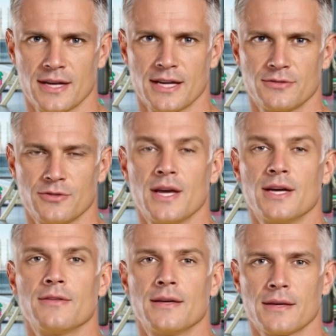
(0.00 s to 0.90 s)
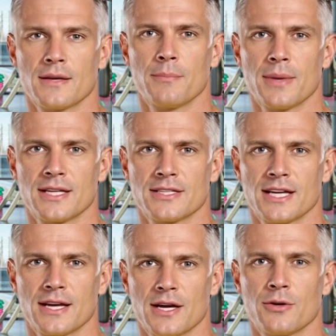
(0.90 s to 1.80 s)
And 5.
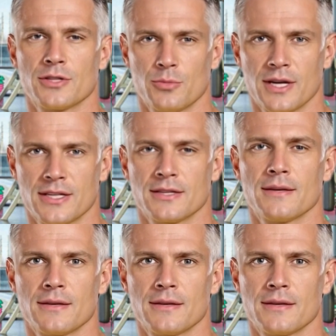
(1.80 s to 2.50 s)
Maintain a healthy weight.